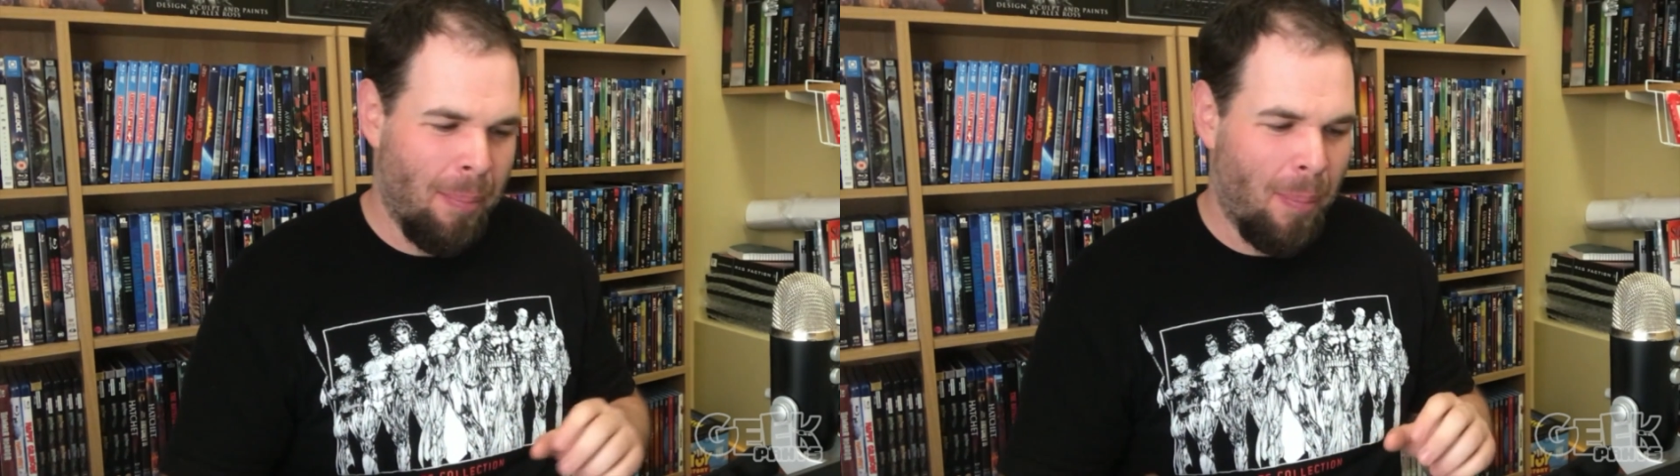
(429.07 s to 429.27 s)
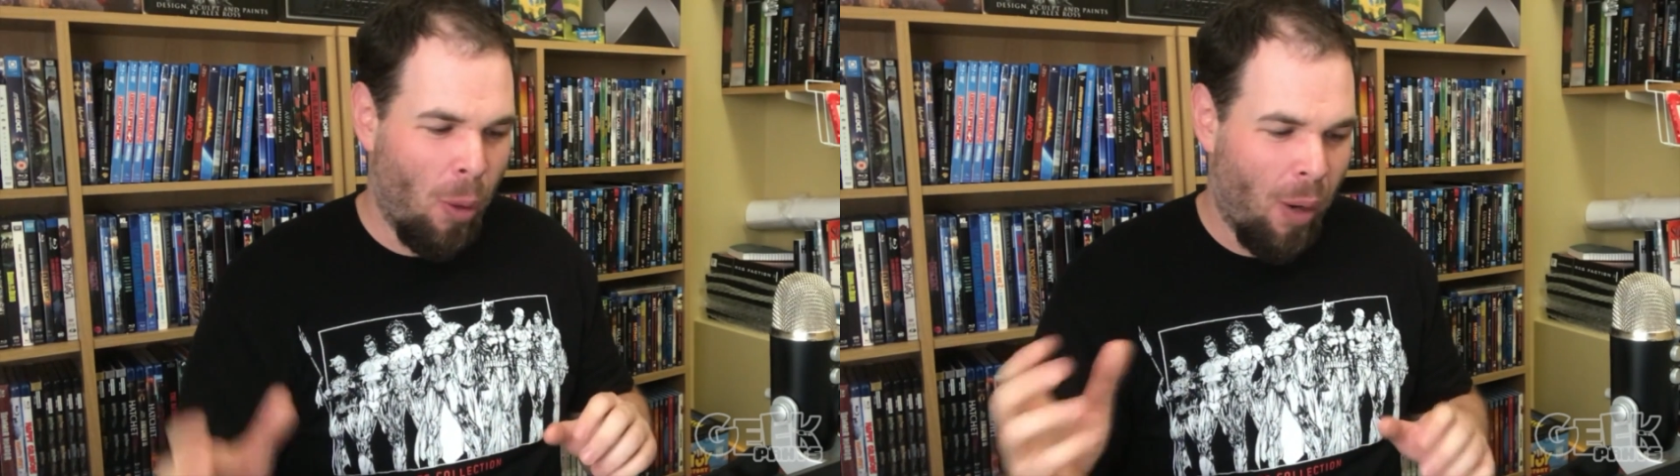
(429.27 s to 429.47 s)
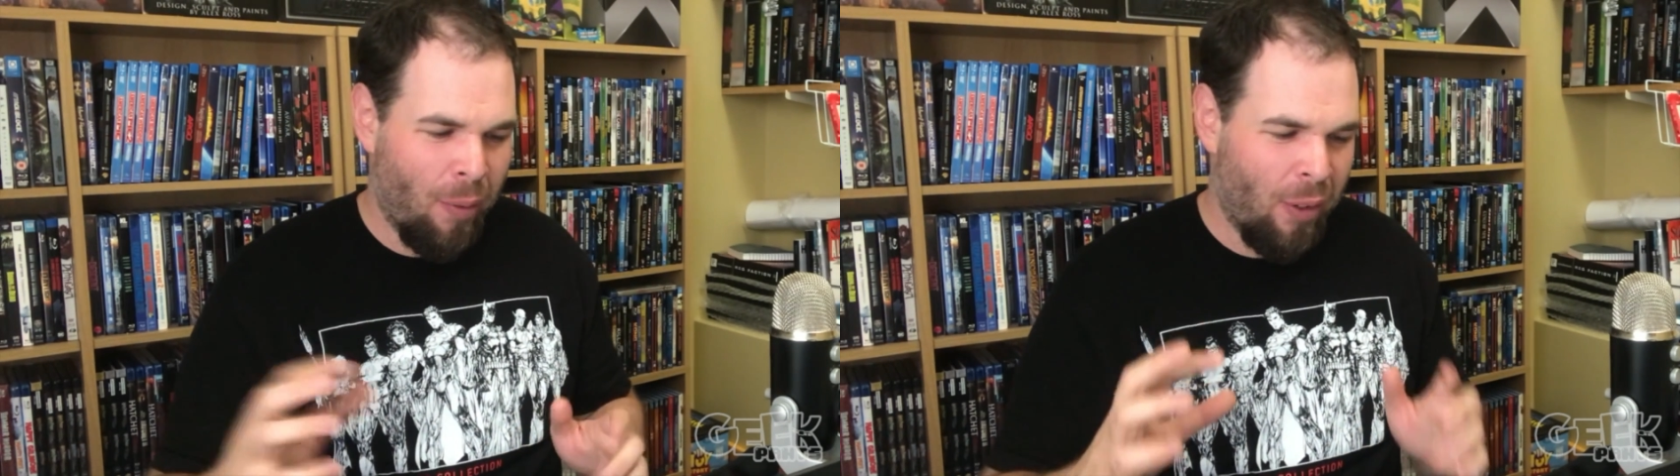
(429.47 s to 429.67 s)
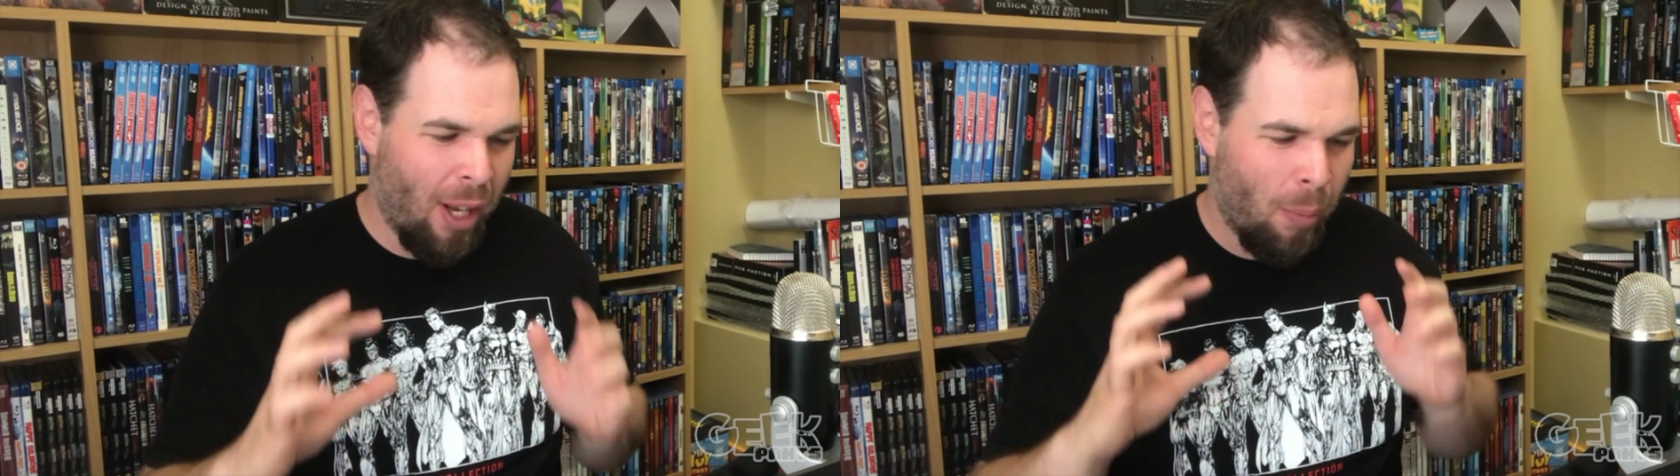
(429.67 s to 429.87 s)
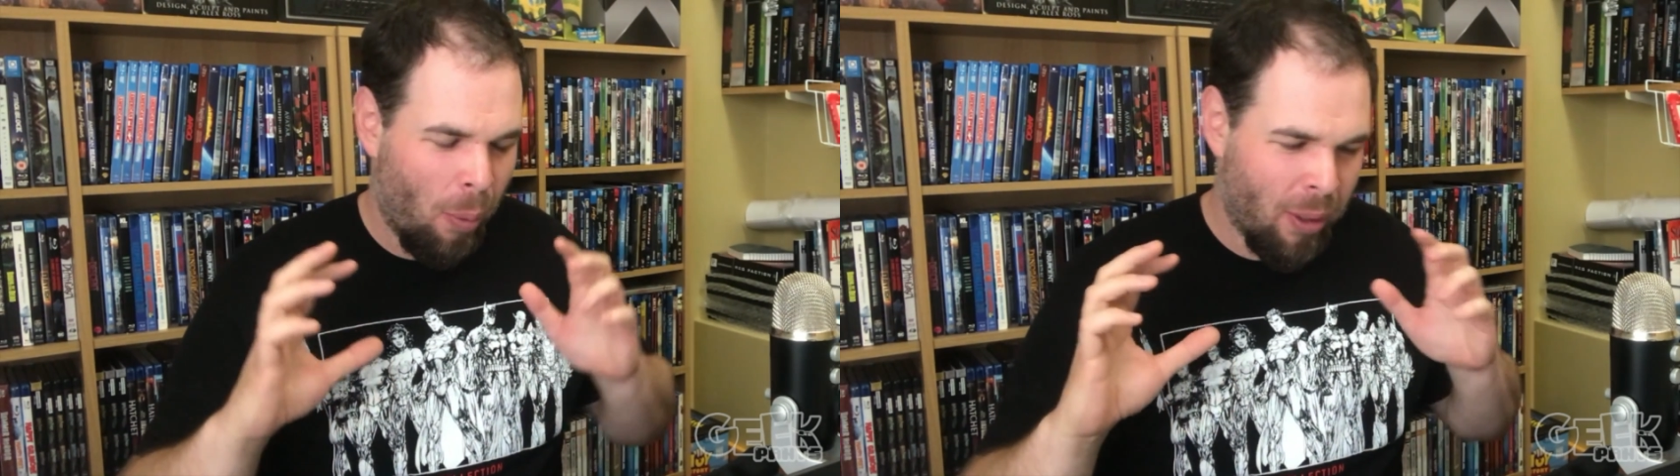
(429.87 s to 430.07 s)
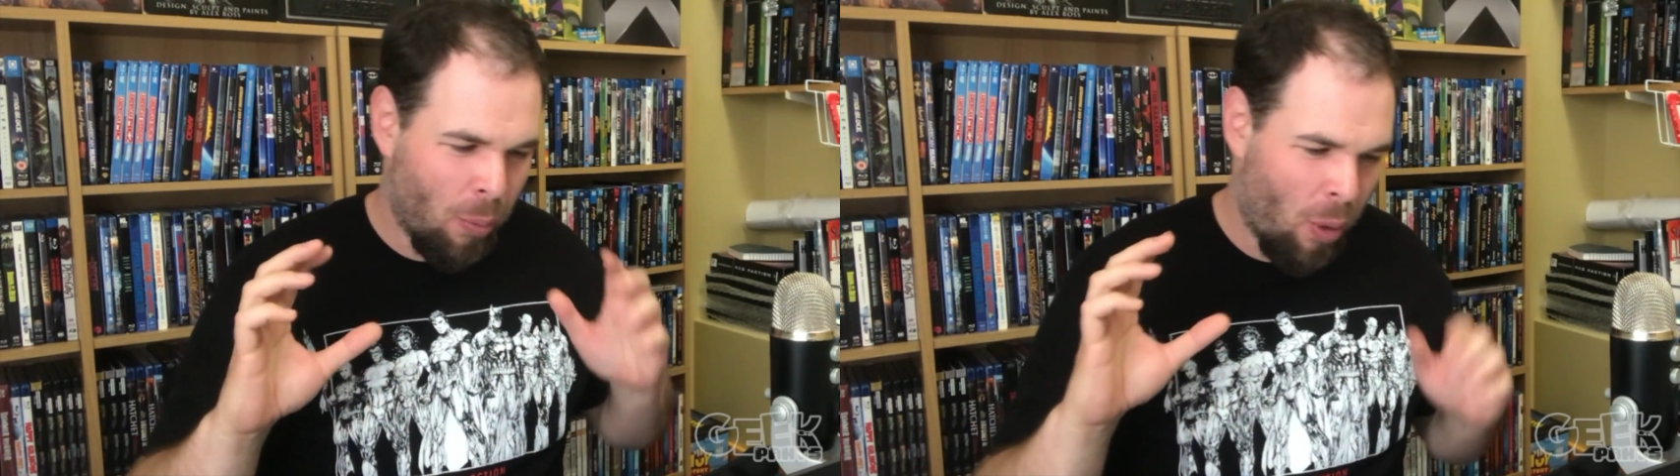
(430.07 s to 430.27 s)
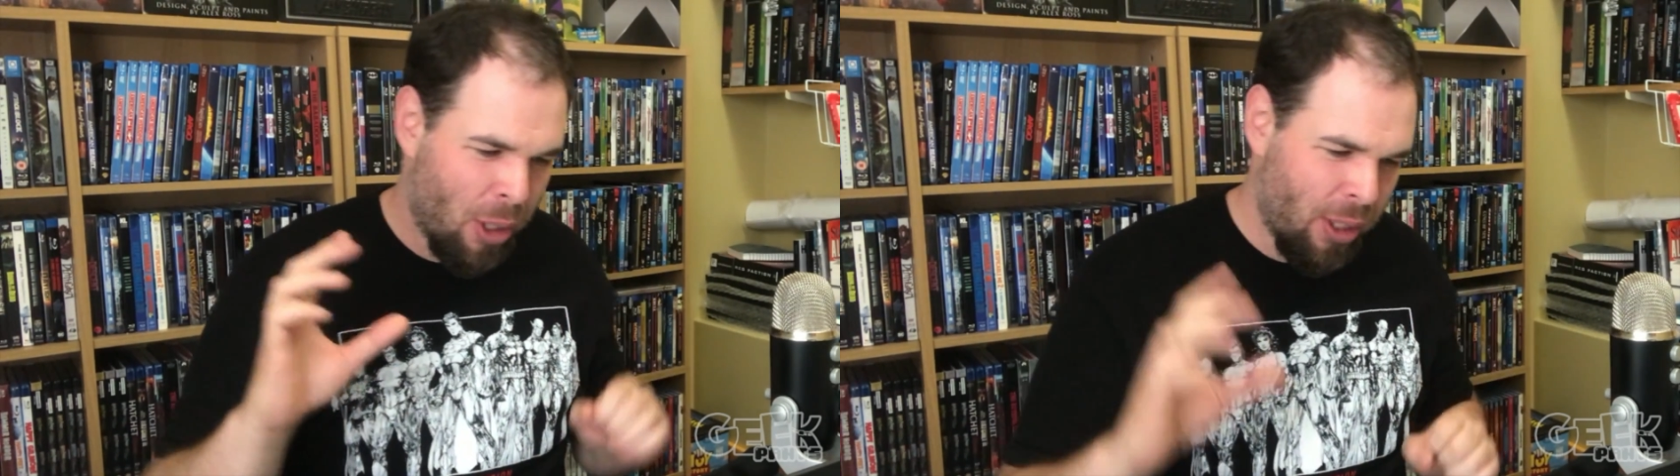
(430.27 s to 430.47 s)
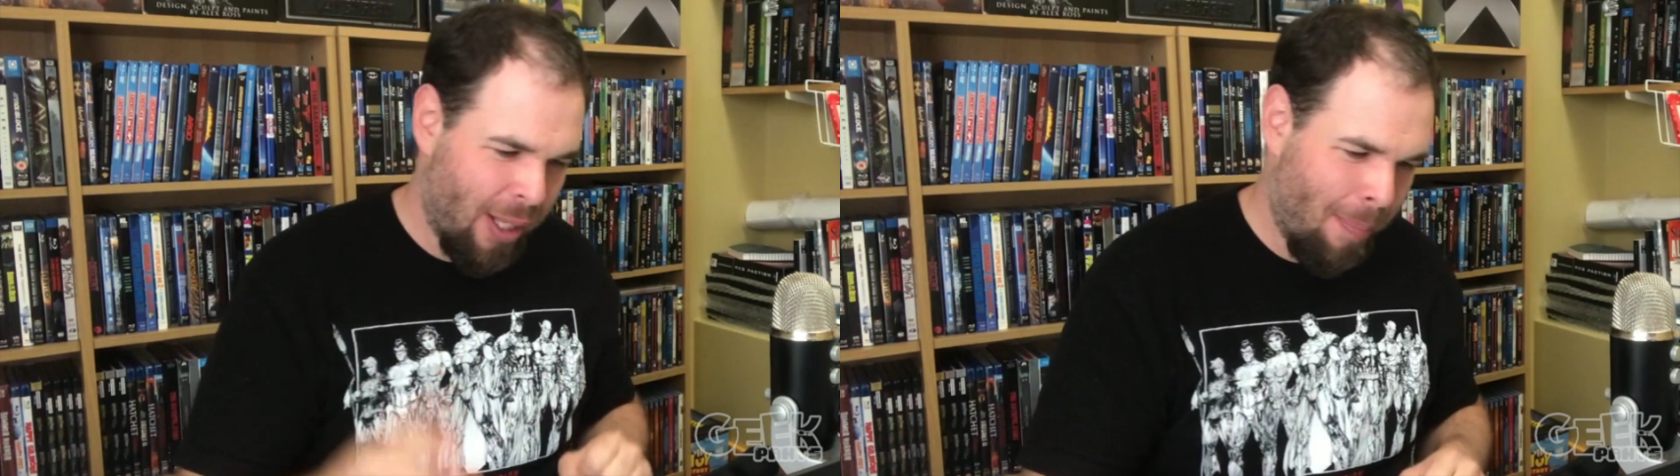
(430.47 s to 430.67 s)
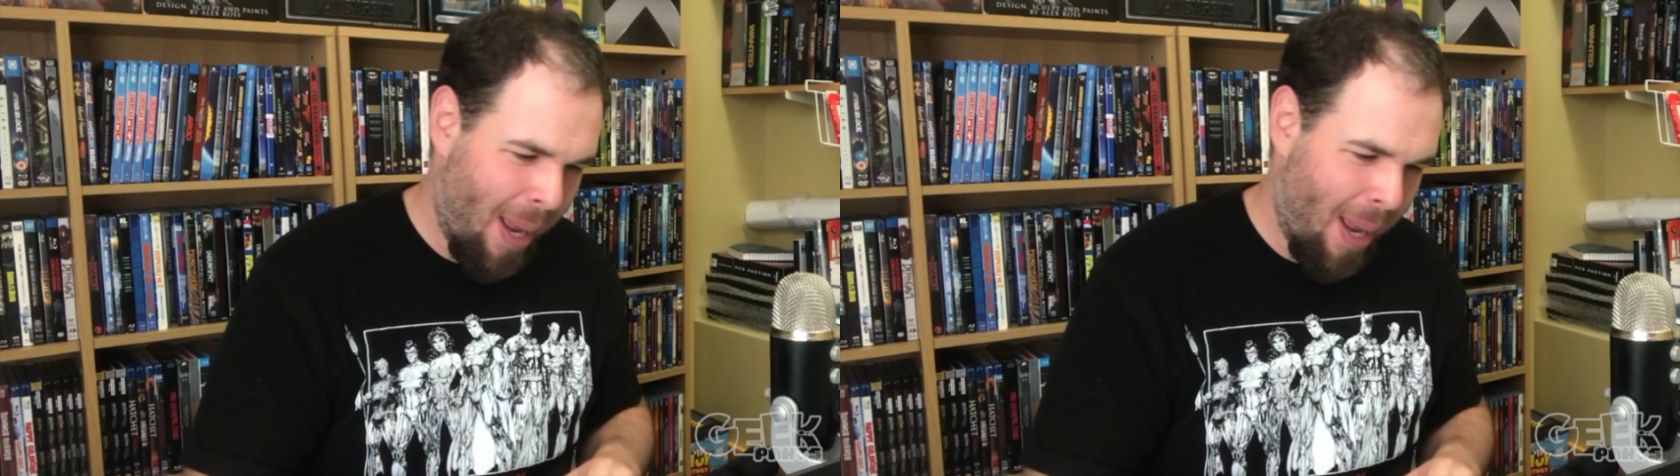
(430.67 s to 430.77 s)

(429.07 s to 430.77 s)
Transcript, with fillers: my wife and I, we went to watch the